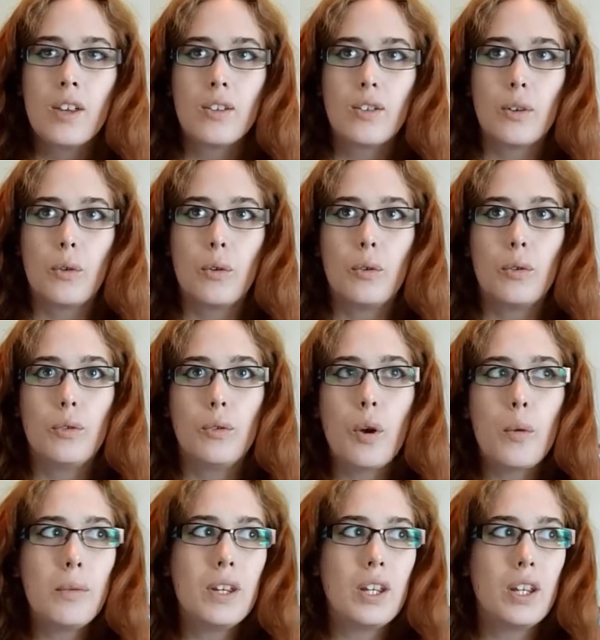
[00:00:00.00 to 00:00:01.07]
So
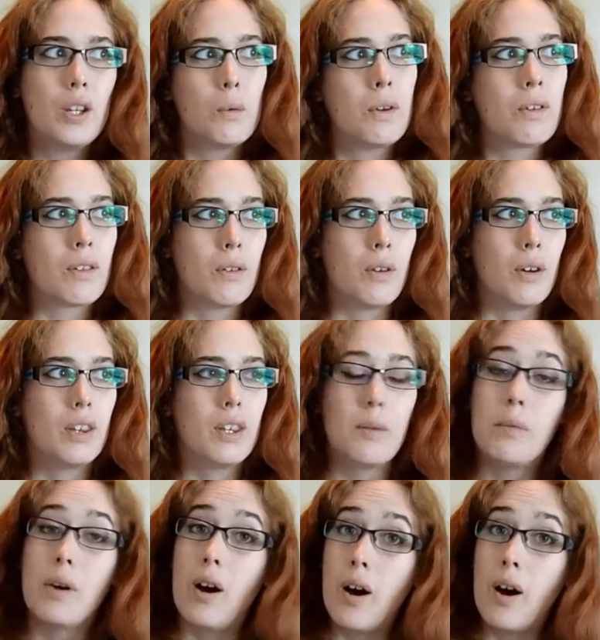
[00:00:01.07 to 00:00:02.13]
normally you would have thought
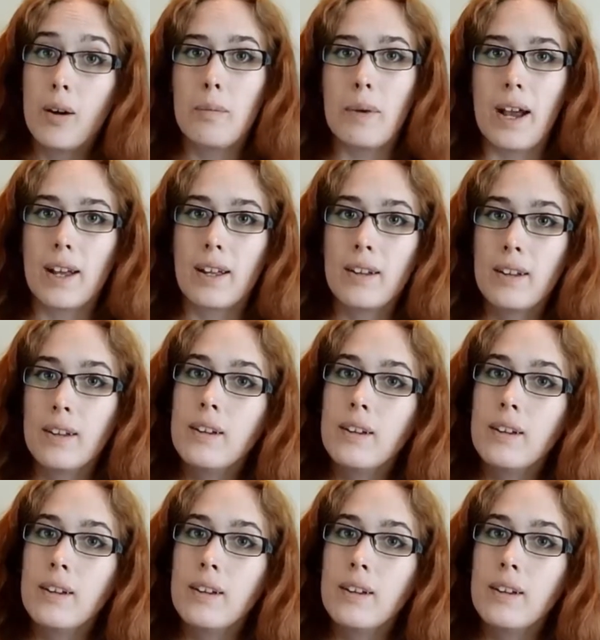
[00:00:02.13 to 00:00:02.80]
that a hardback